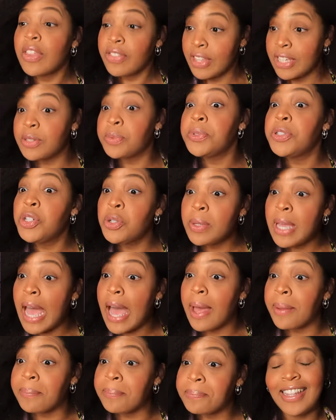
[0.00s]
That's what you
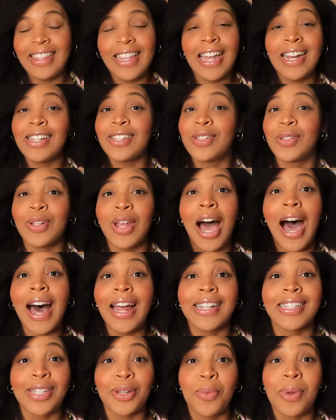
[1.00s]
got. That is
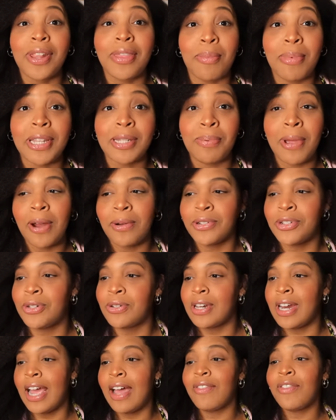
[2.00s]
honestly one of the best powers you
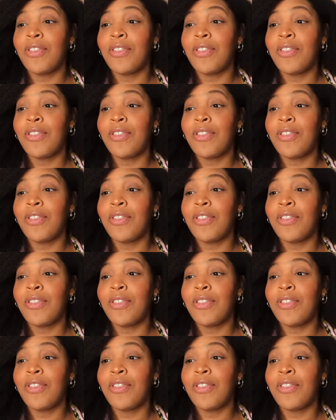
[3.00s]
could have.